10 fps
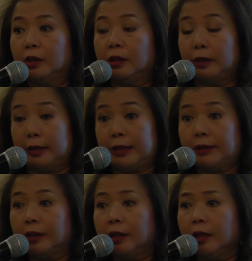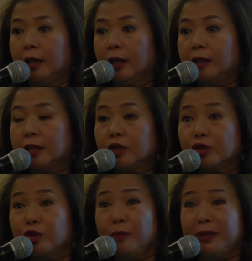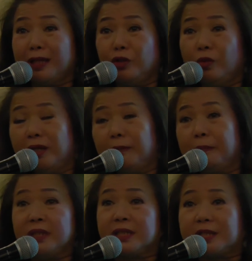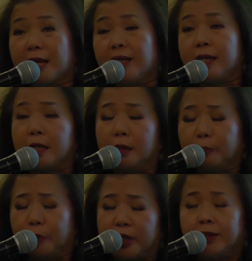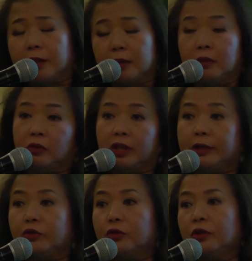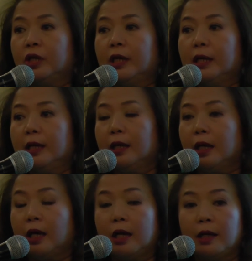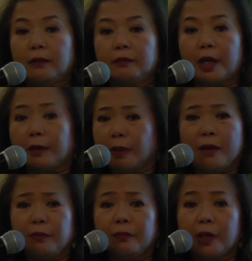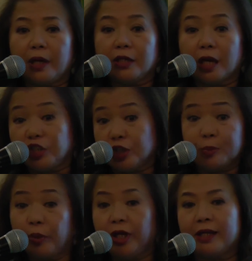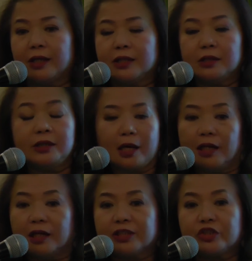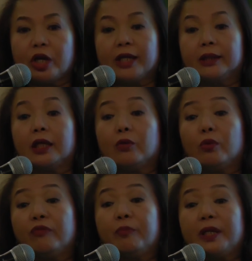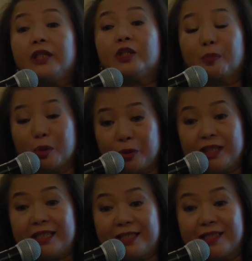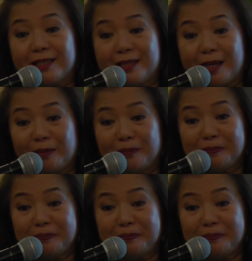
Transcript: right? And he goes, no, but I don't want to be singing and praising the Lord, I just pray. And I said, yeah, let's try it. And we've been in community since then.